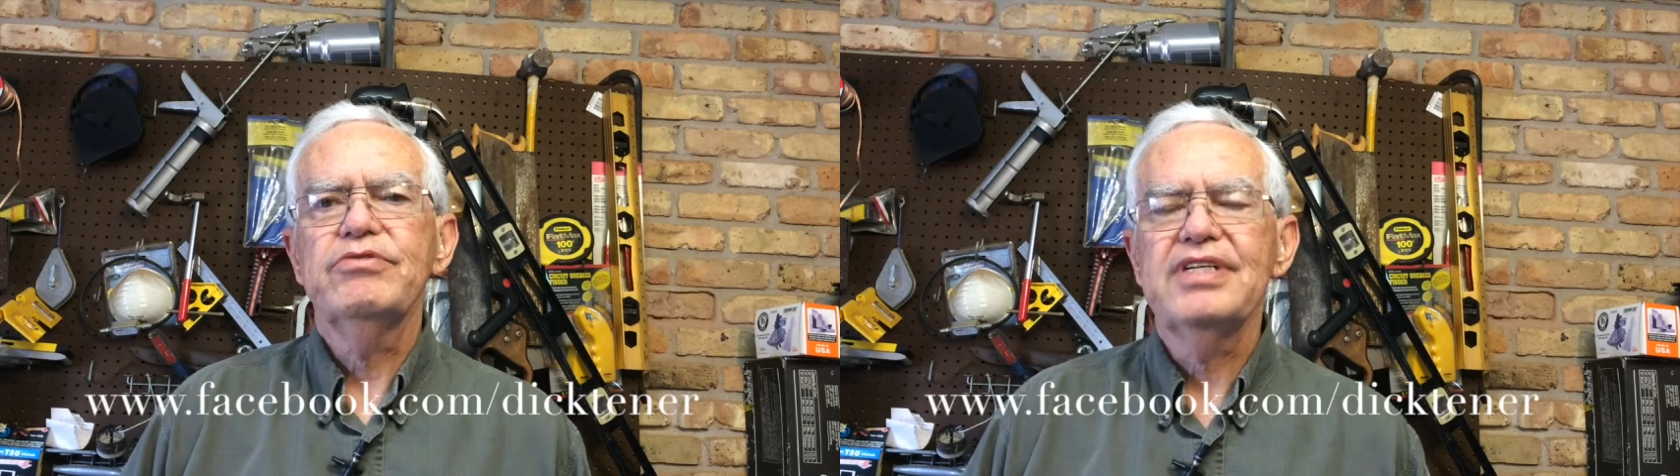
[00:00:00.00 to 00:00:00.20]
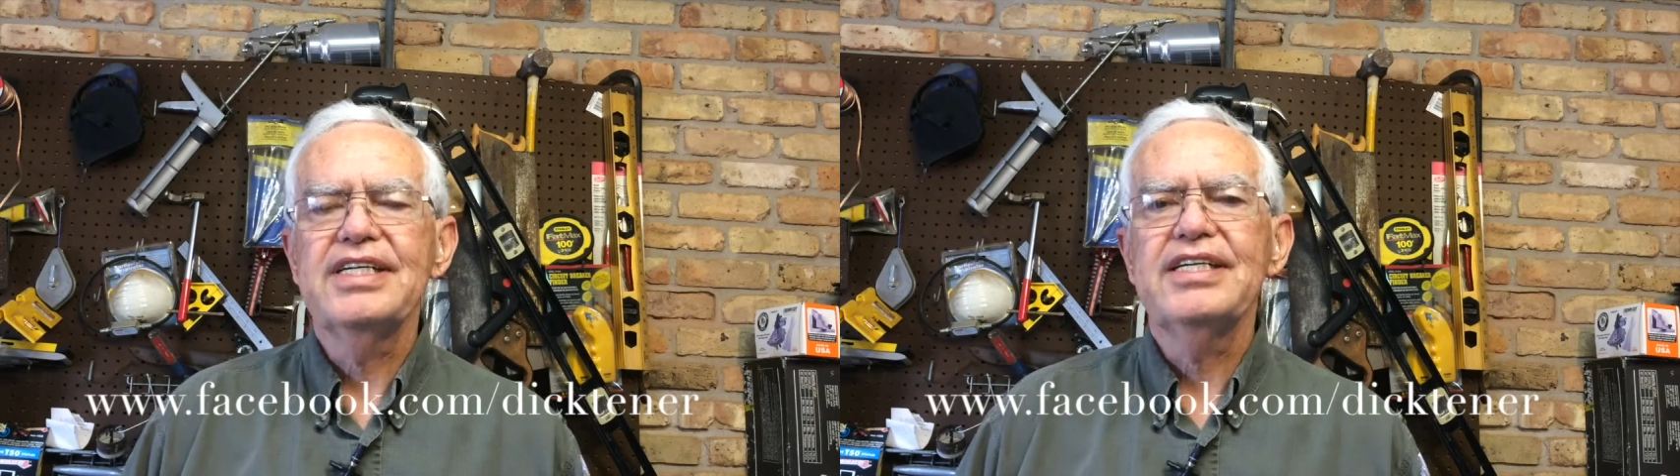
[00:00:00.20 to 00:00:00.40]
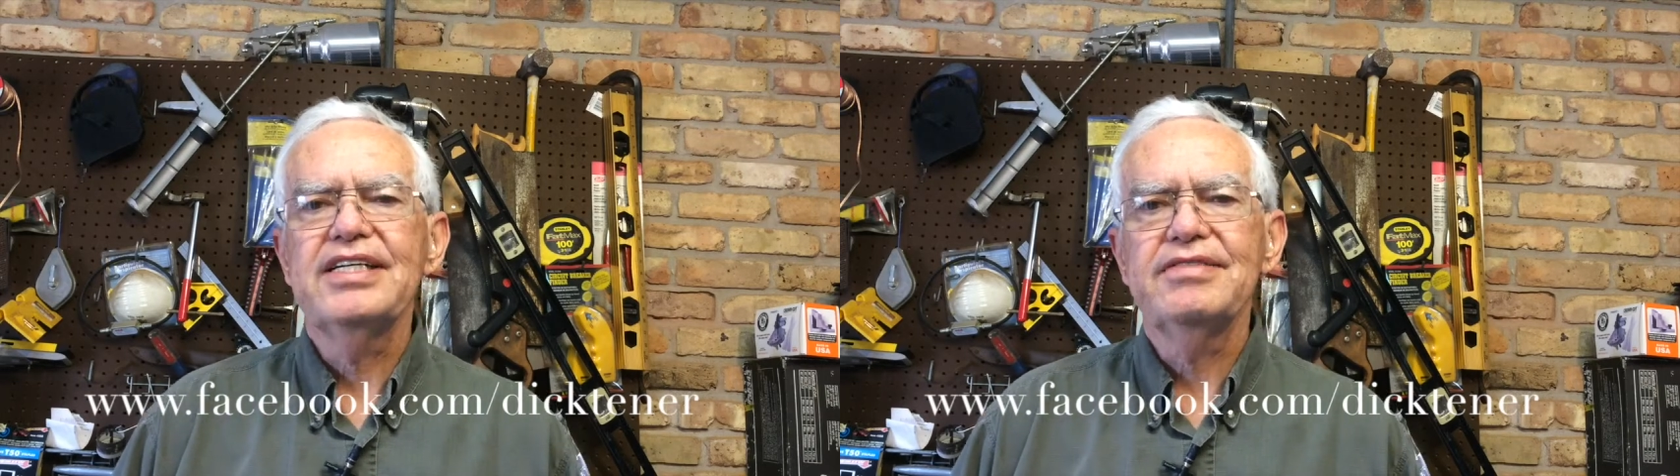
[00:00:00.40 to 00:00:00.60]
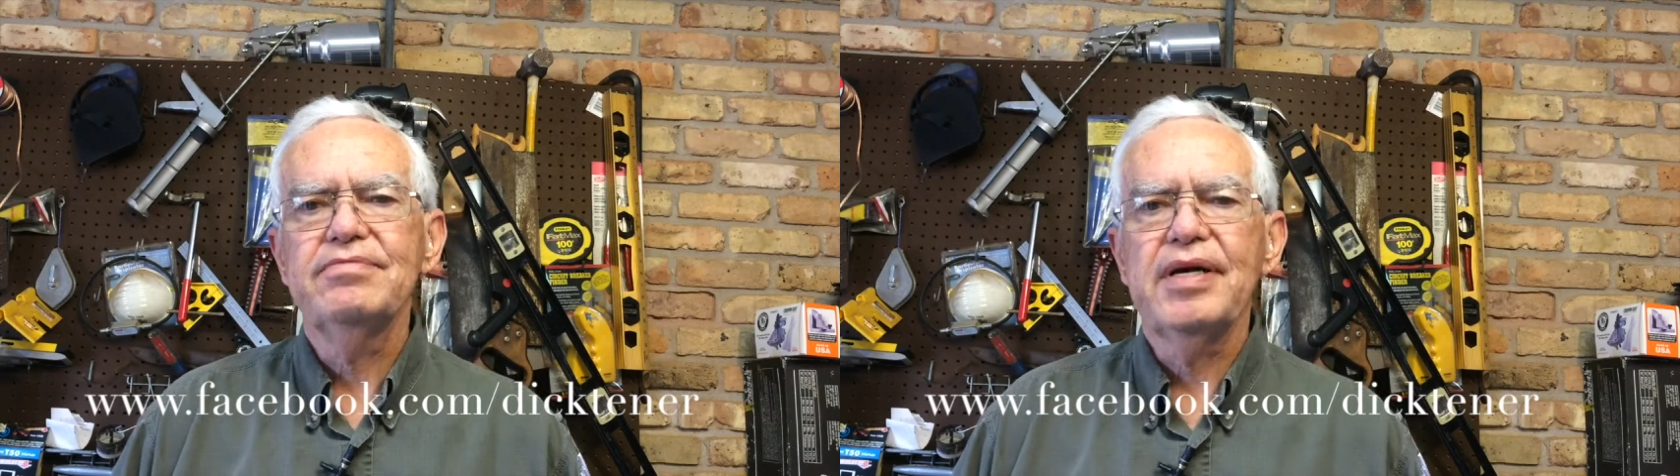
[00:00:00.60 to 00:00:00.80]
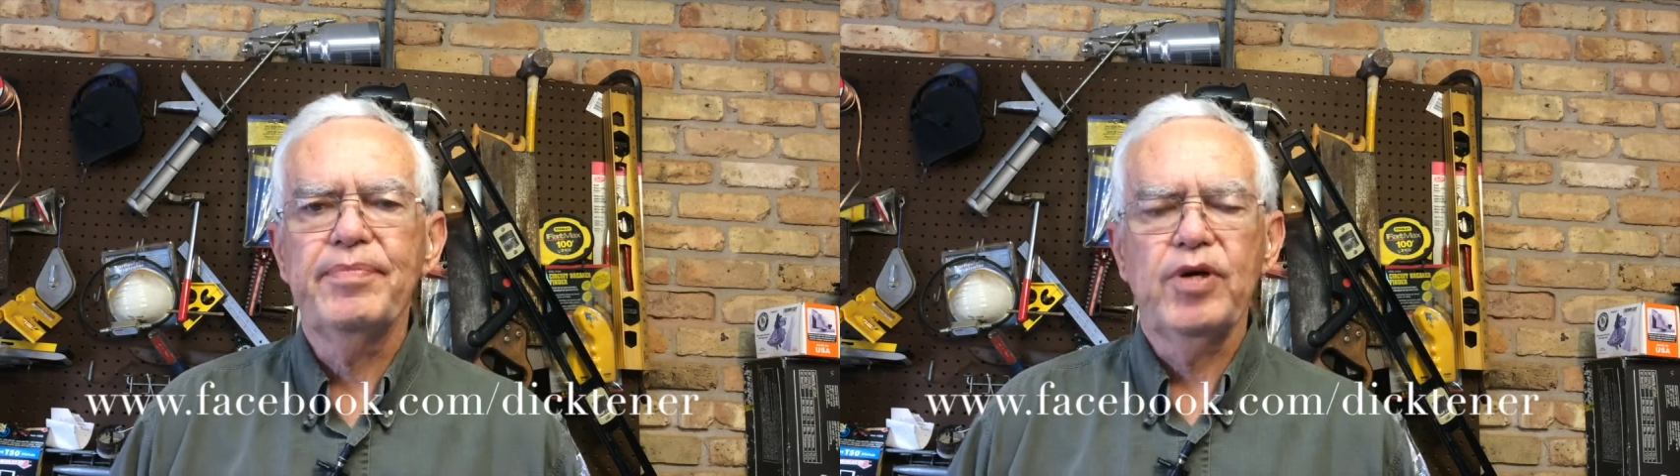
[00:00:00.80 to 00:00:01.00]

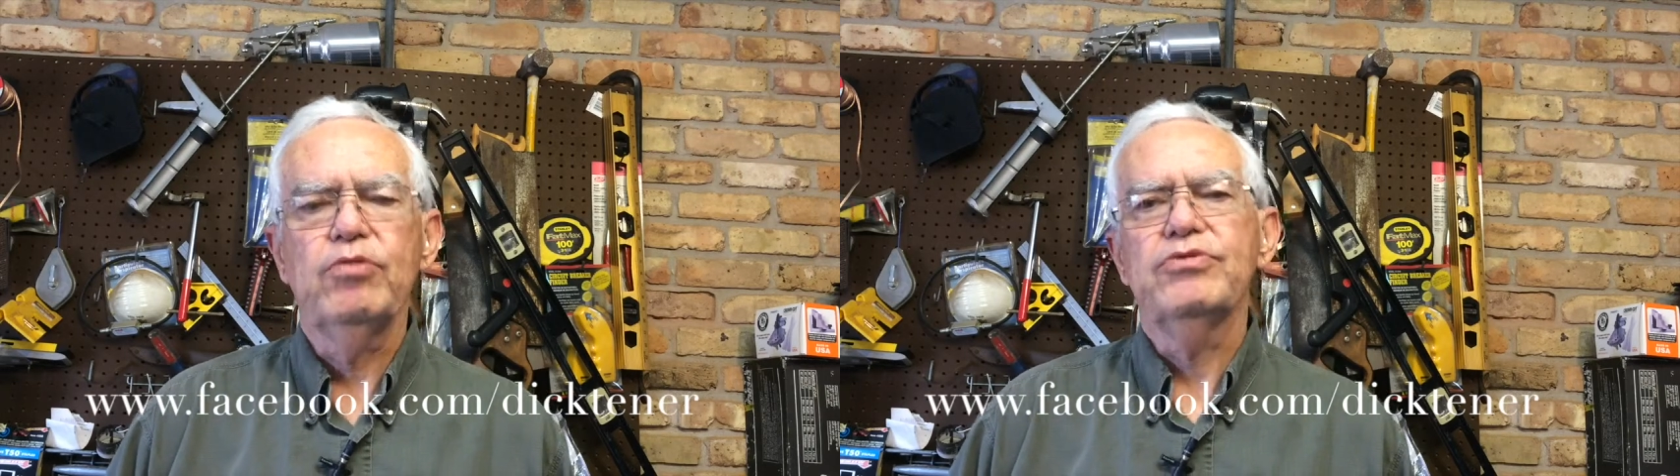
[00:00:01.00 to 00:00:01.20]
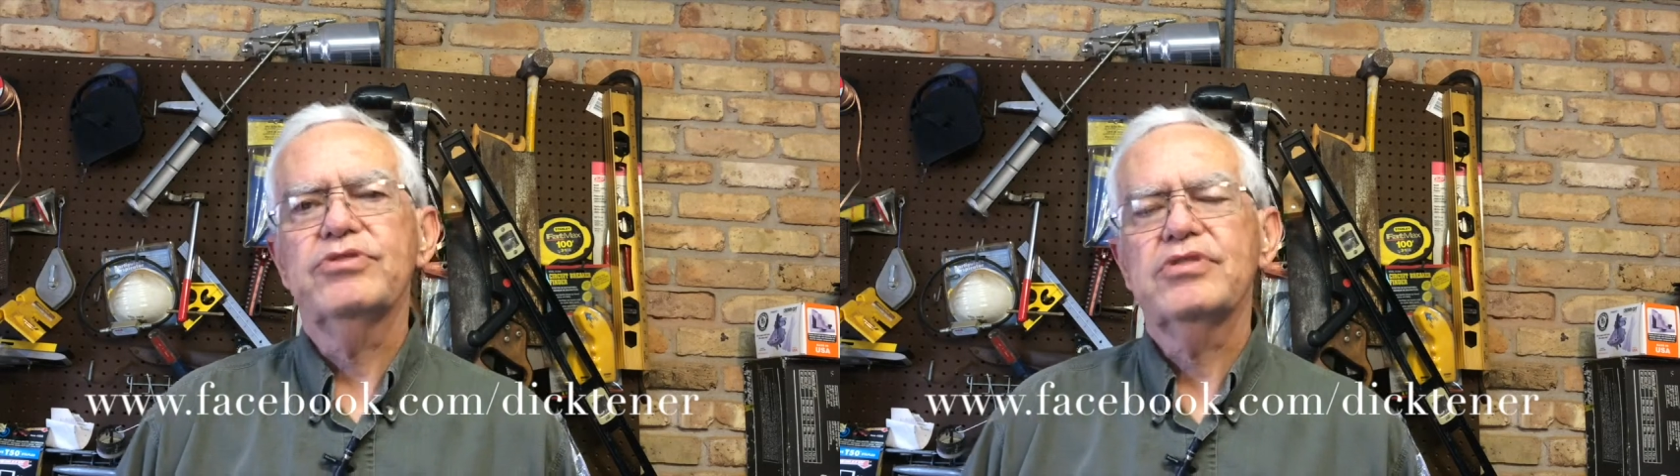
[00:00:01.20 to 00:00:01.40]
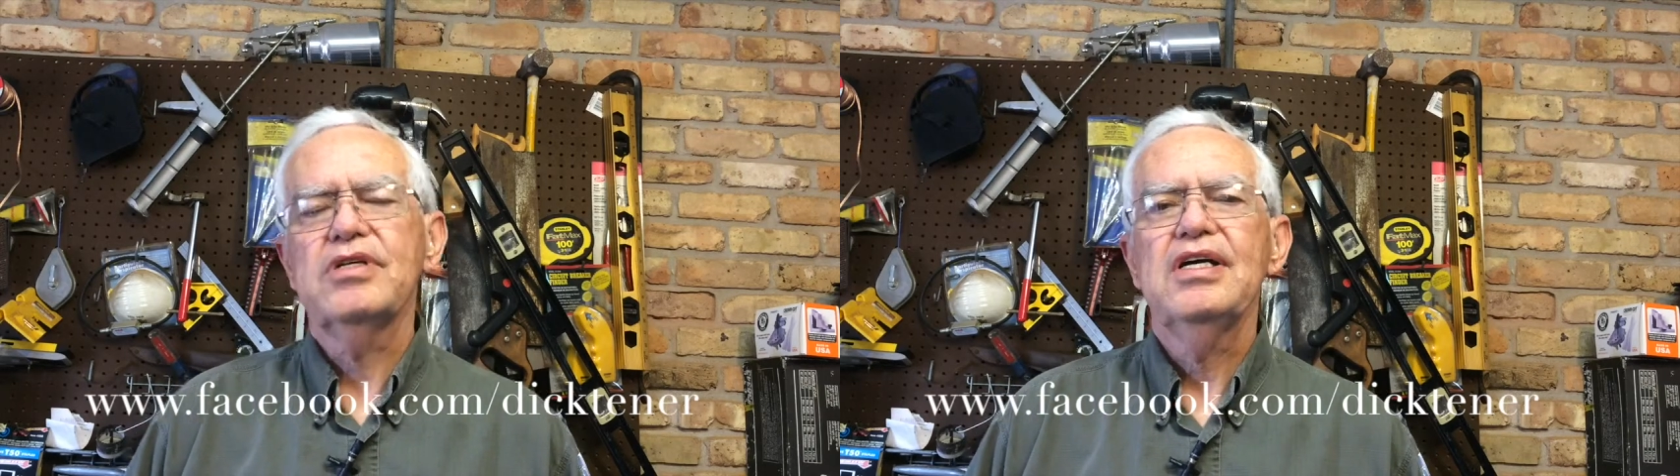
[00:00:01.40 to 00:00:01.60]
my posts.